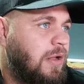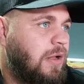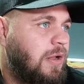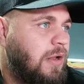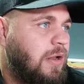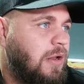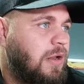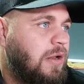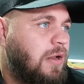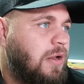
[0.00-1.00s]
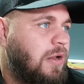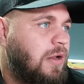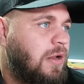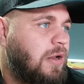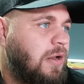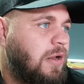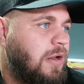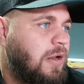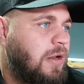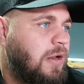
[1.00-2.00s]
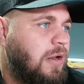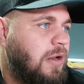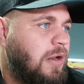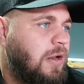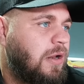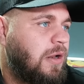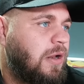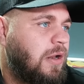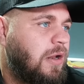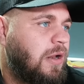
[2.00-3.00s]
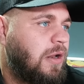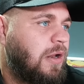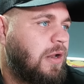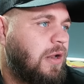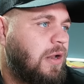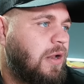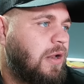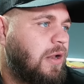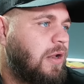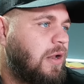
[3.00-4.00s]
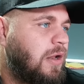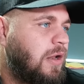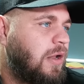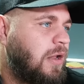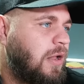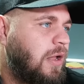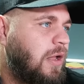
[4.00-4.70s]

(no one is talking)